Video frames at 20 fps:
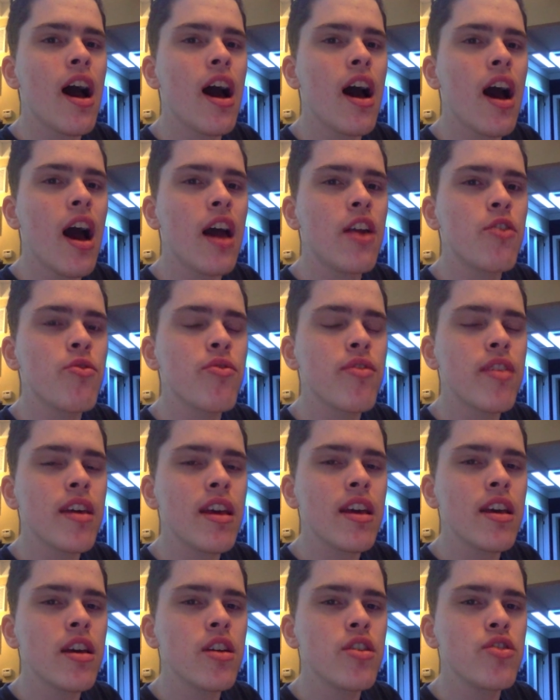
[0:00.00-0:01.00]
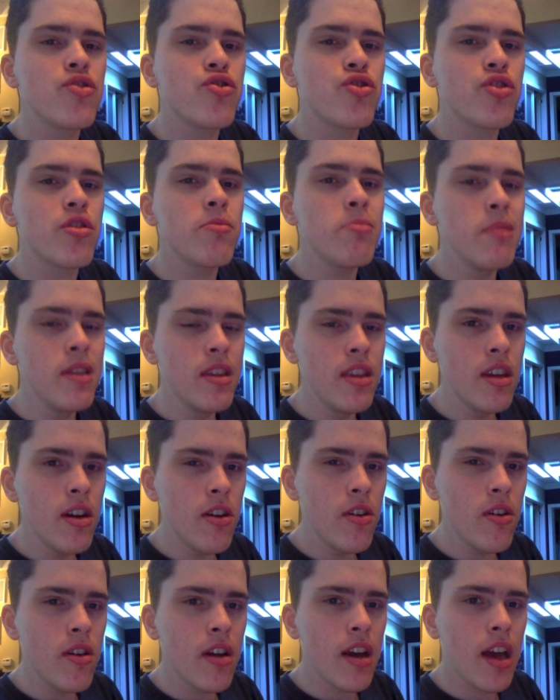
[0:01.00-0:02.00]
I don't think should be in
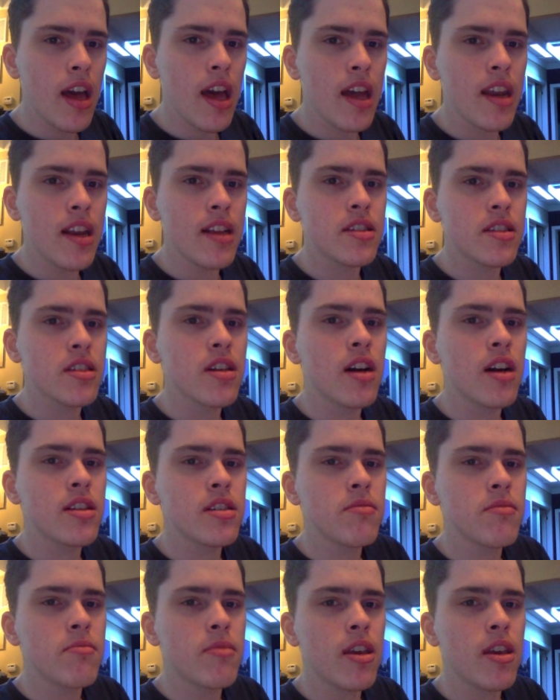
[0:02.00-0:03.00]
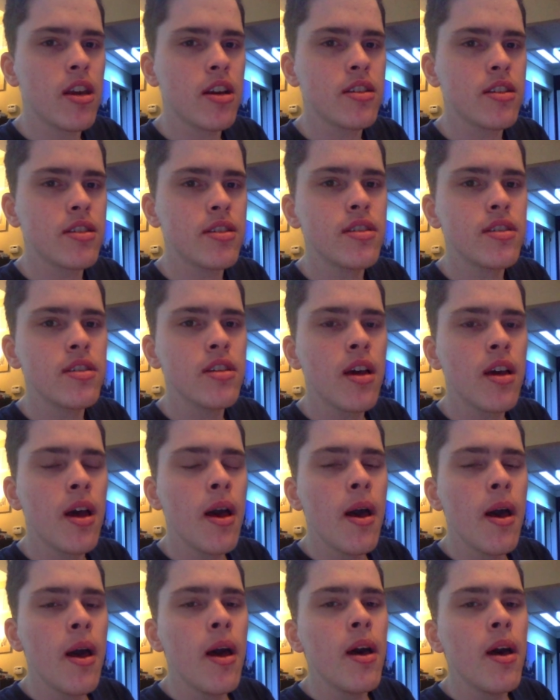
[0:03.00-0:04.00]
there, and it's got some things
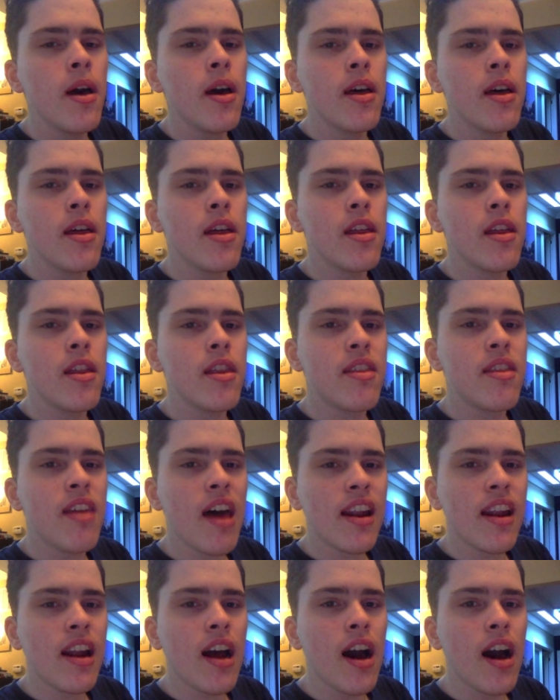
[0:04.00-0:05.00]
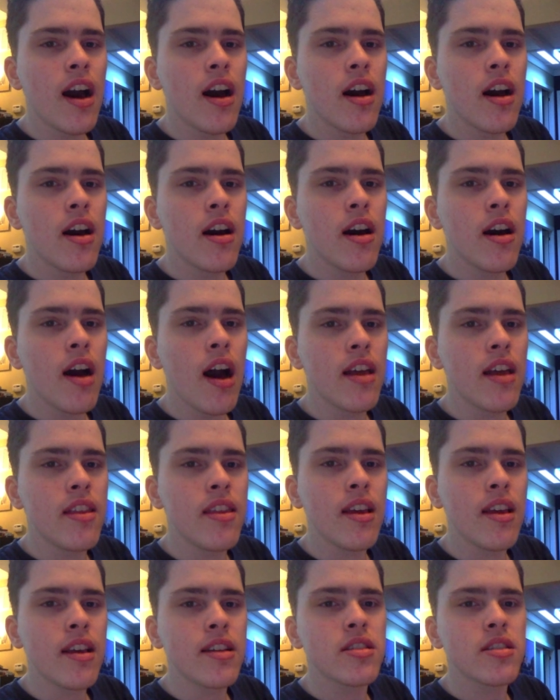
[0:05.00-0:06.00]
that I
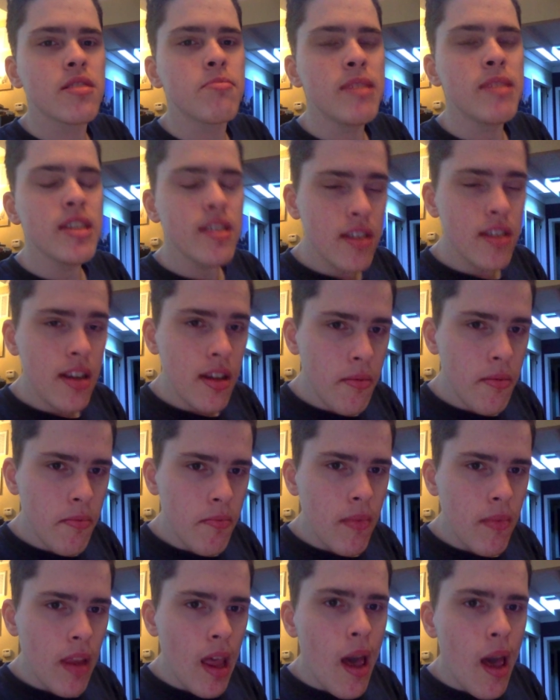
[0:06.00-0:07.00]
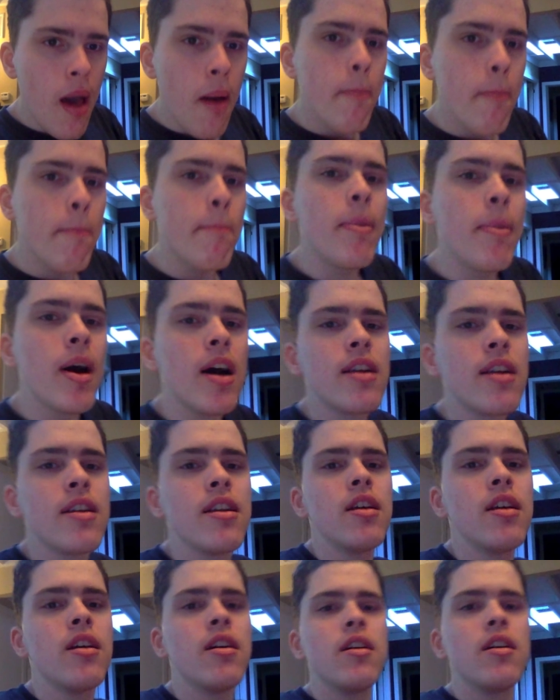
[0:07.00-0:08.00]
think it's missing. But
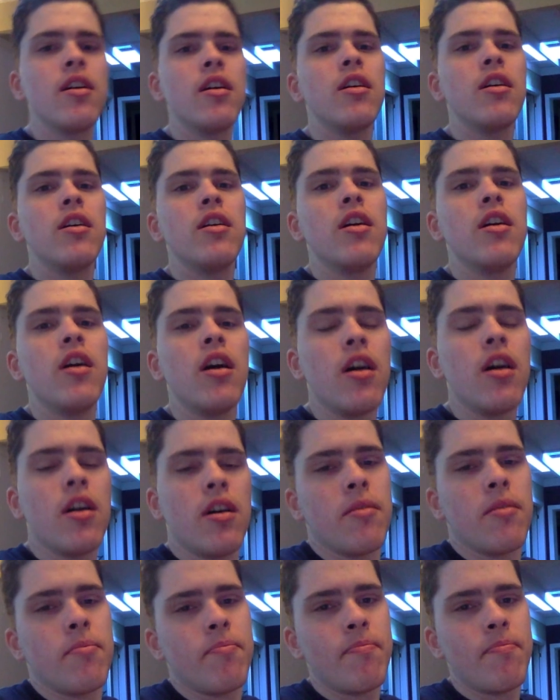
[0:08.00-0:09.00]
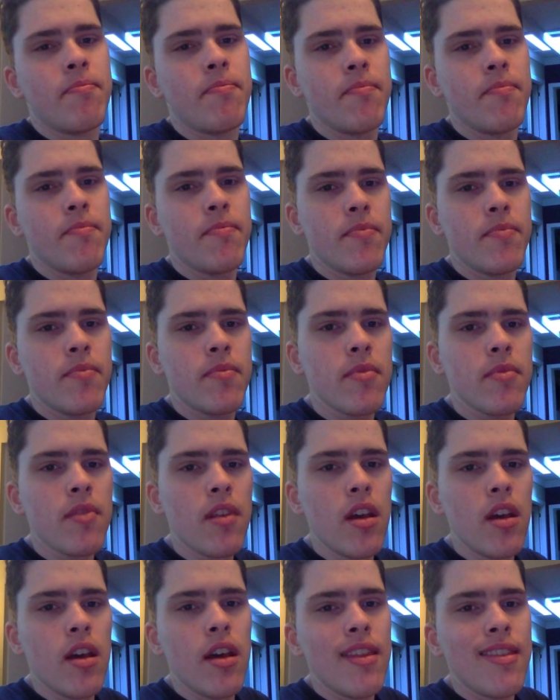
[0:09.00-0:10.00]

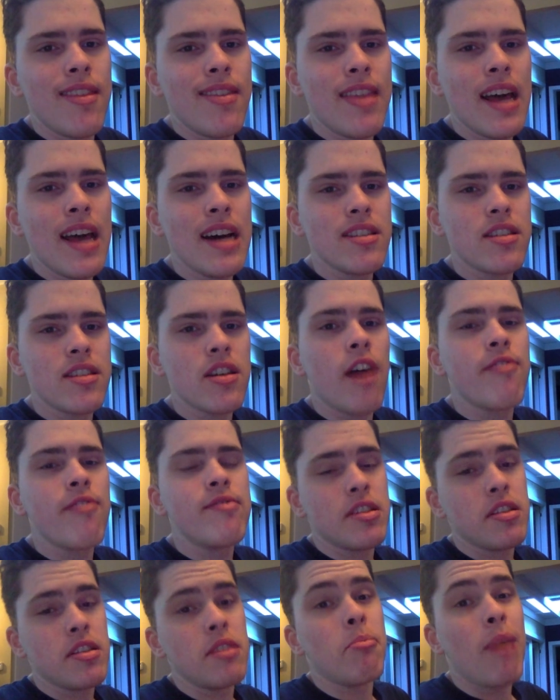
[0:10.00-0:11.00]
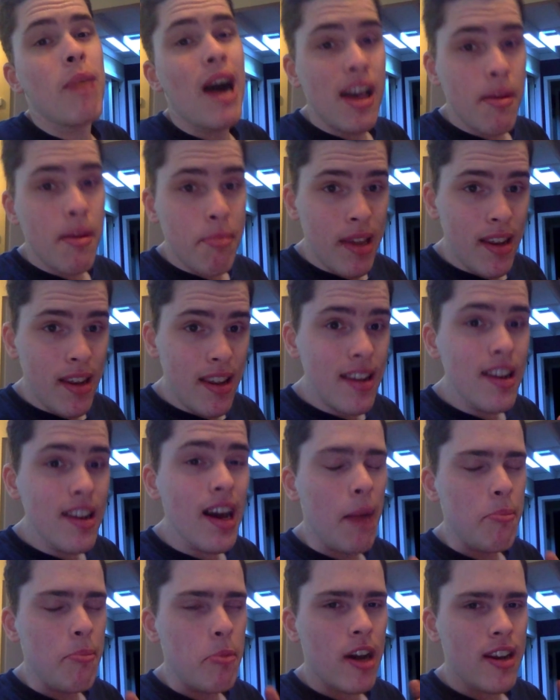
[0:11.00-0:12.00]
that's obviously my opinion.
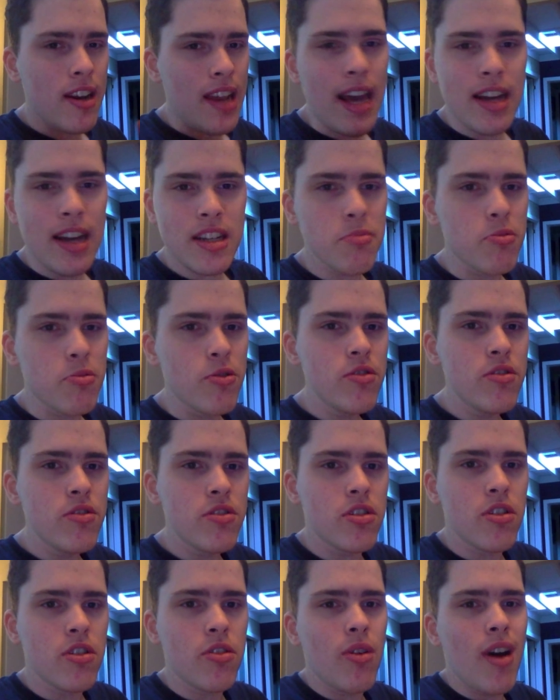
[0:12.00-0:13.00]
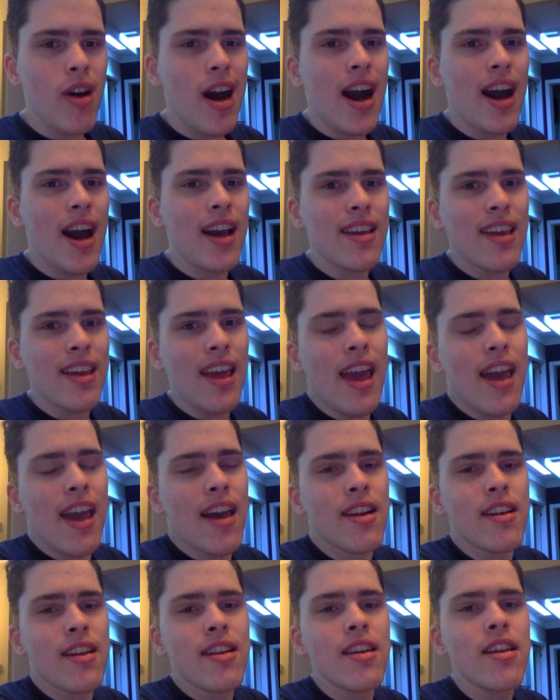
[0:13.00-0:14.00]
I'm not an expert, so I
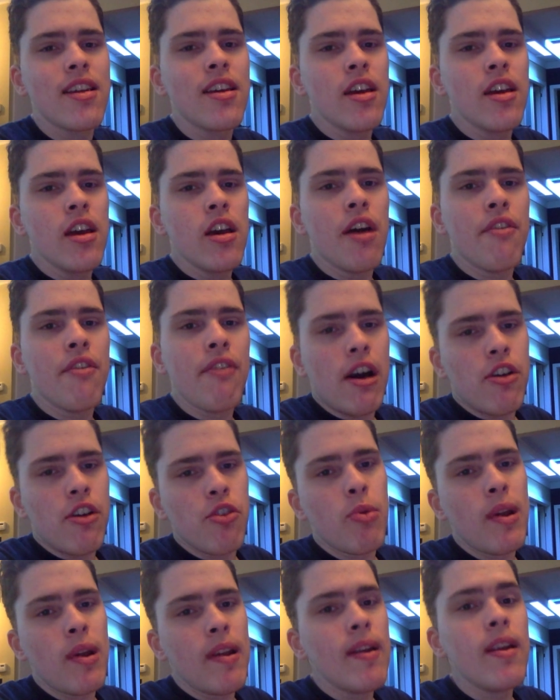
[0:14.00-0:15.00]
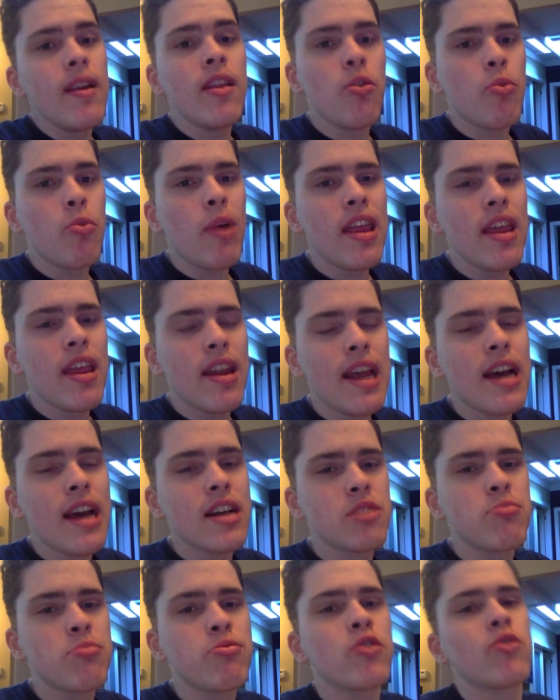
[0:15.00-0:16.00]
can't evaluate it in the way that an
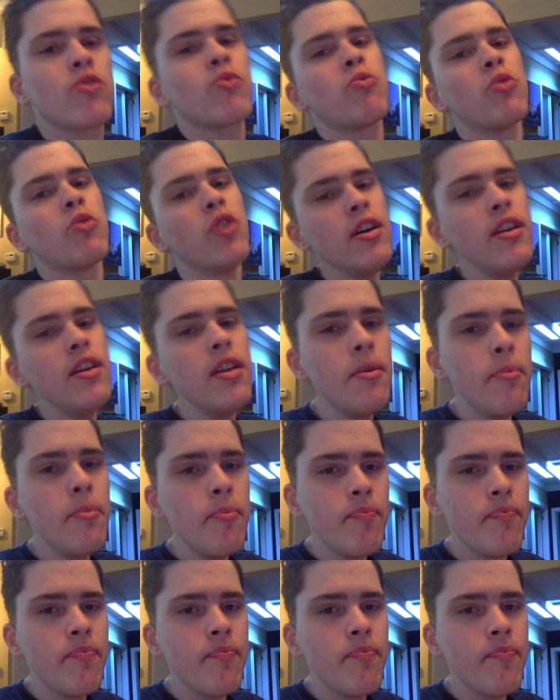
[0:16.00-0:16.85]
expert would.